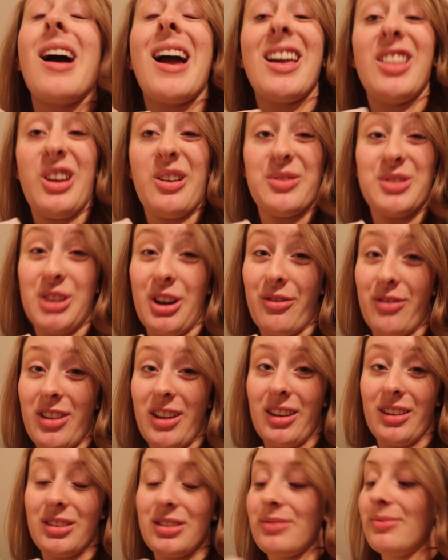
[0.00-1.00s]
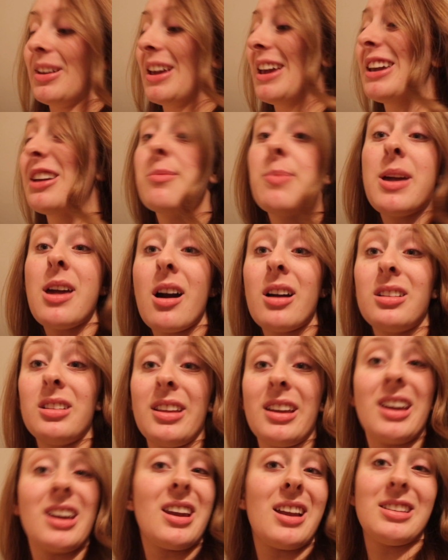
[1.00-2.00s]
I love soft things. It could be
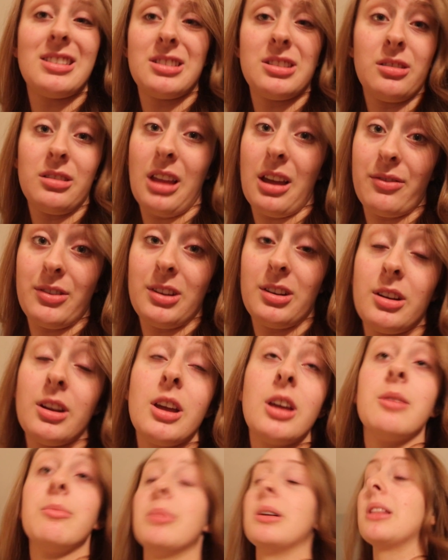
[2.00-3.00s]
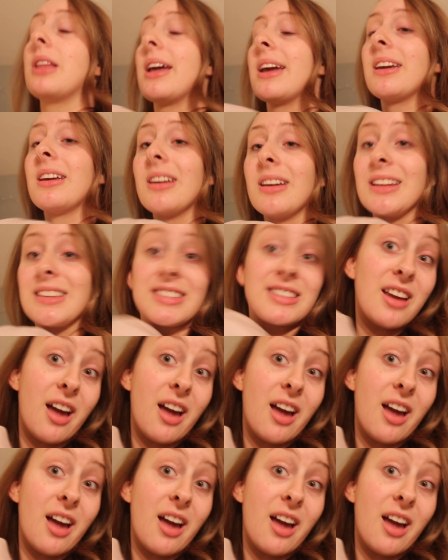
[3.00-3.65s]
ugly and I'd still love it, but like, it's